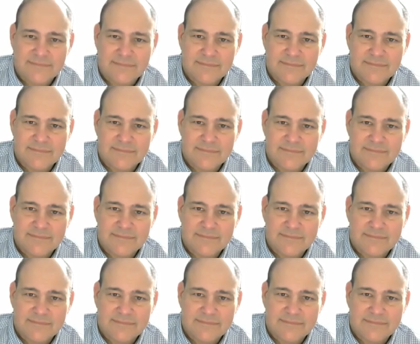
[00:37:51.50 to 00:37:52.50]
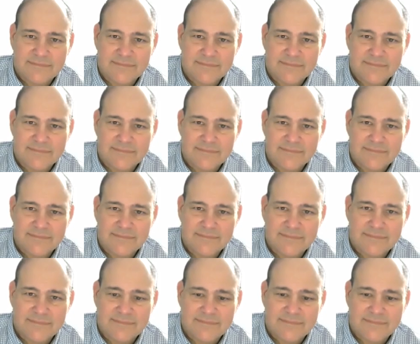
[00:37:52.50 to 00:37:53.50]

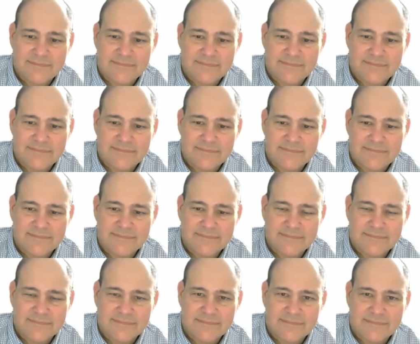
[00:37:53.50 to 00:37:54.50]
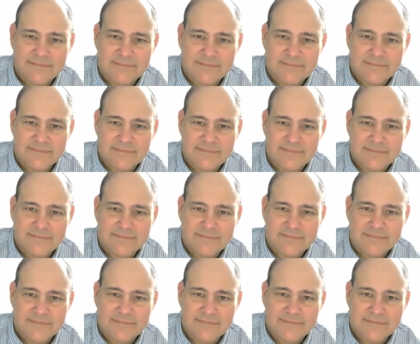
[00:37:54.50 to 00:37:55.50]

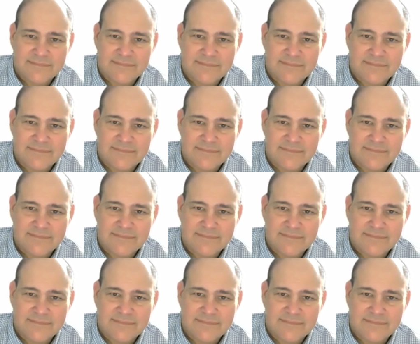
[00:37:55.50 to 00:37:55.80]
This person isn't speaking.